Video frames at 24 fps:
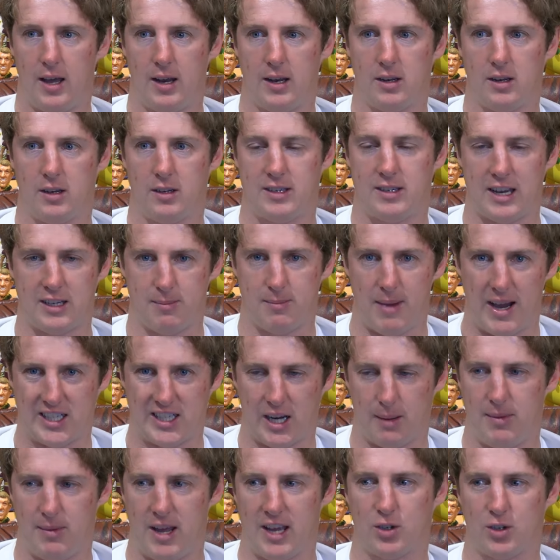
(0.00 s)
Decent
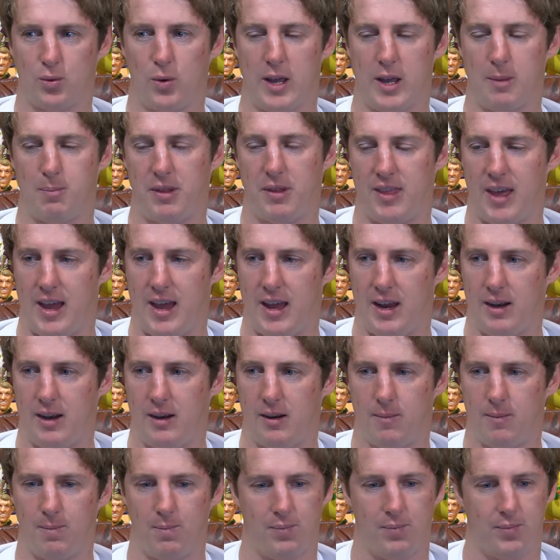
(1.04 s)
matchup next week. But
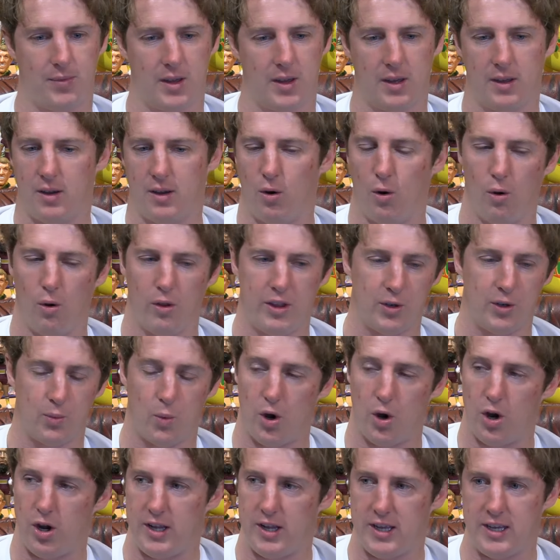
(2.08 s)
then all the
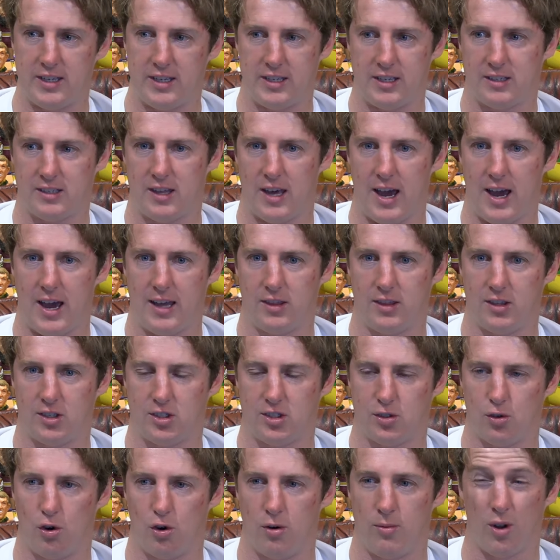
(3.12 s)
word is that the
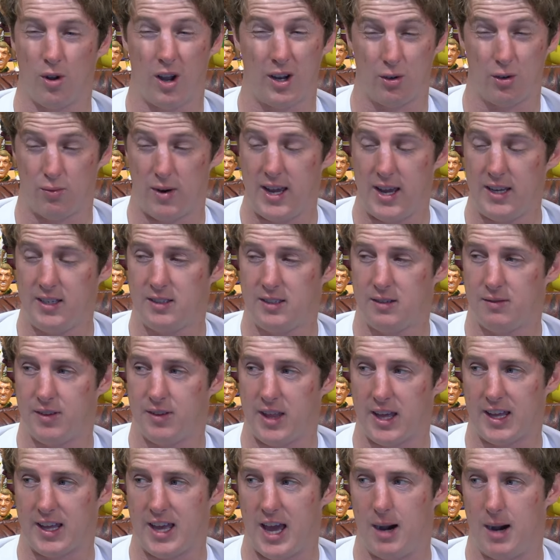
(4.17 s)
Storm are going to rest for
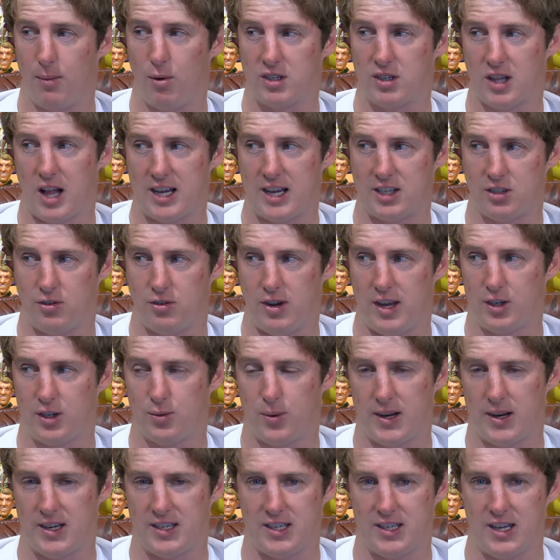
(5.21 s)
that Cowboys clash in round
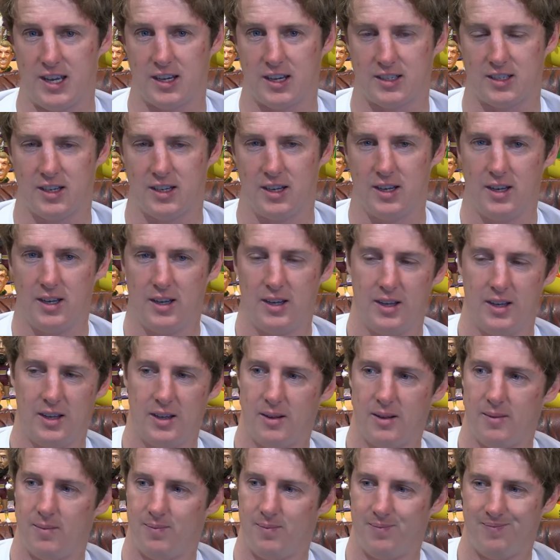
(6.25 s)
26.
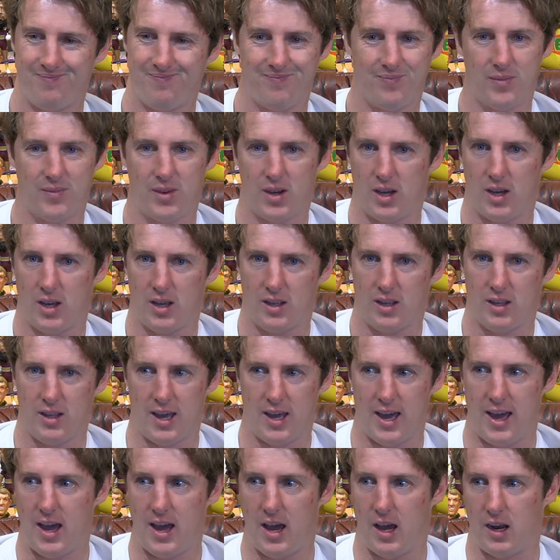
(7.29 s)

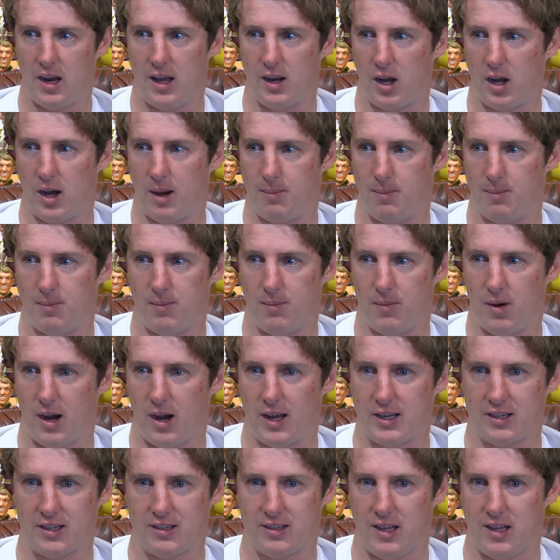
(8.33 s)
Yeah, and
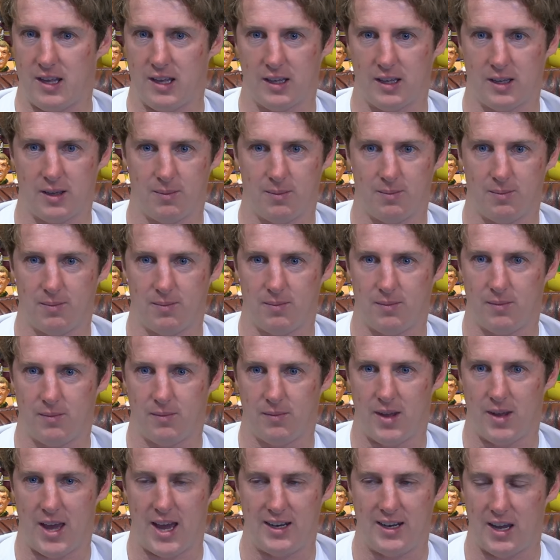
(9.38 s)
I just think
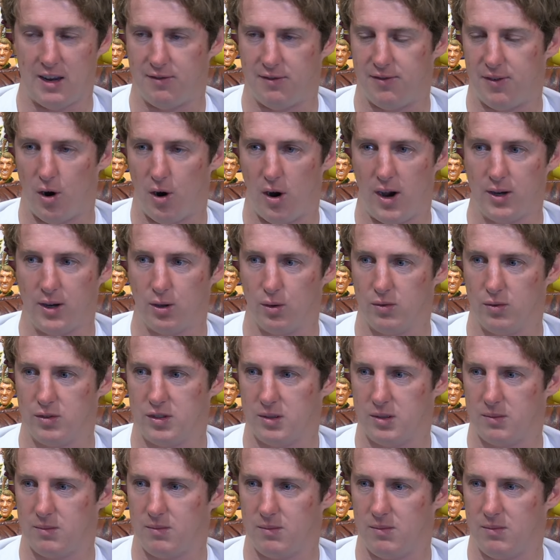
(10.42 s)
head-to-head
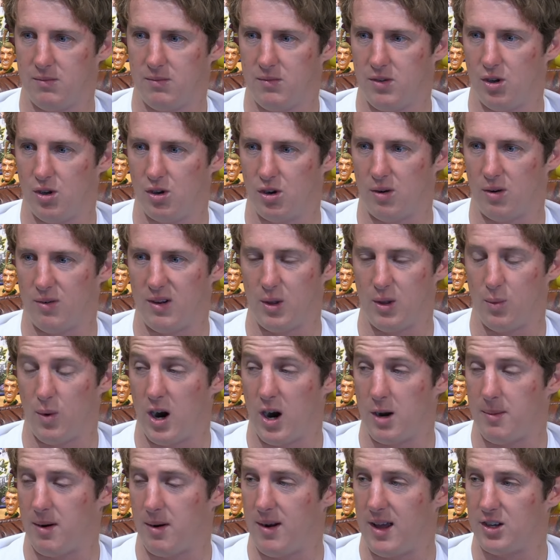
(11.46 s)
finals, you're not really
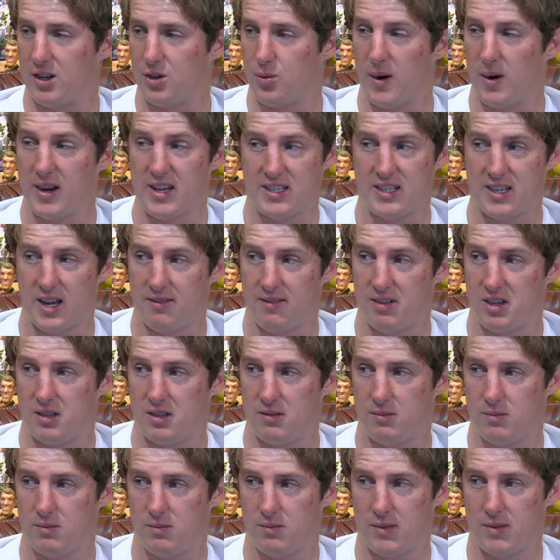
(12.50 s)
worried about round
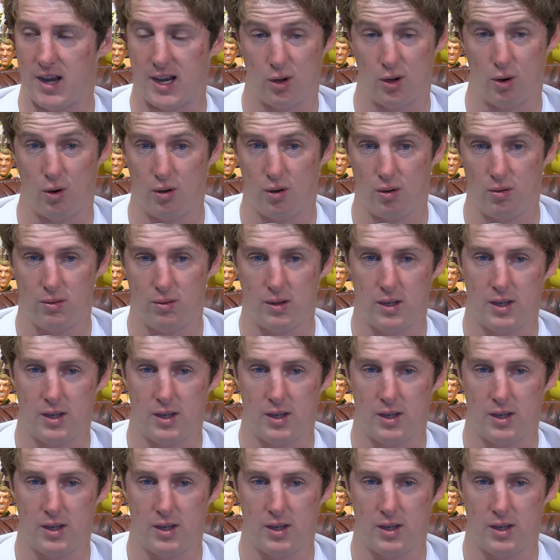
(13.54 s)
27 at all.